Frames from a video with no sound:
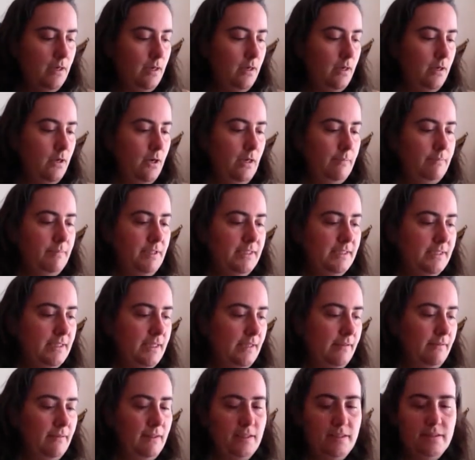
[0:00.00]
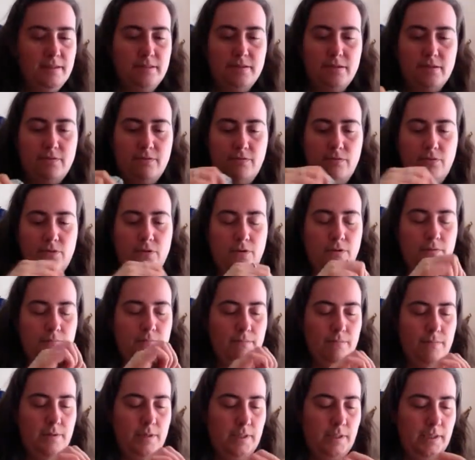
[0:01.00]
I'm knitting this
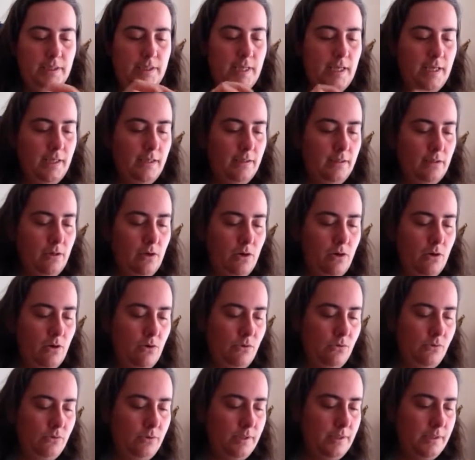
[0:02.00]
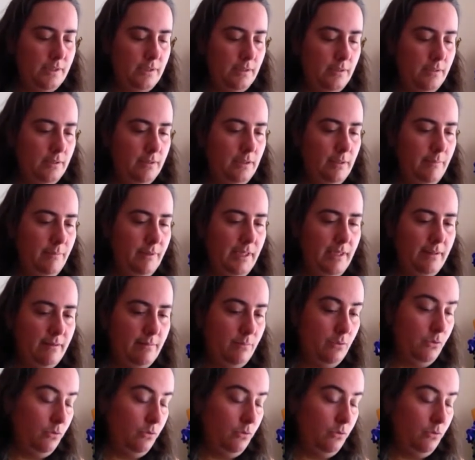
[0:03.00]
from King Cole's, let me get the ball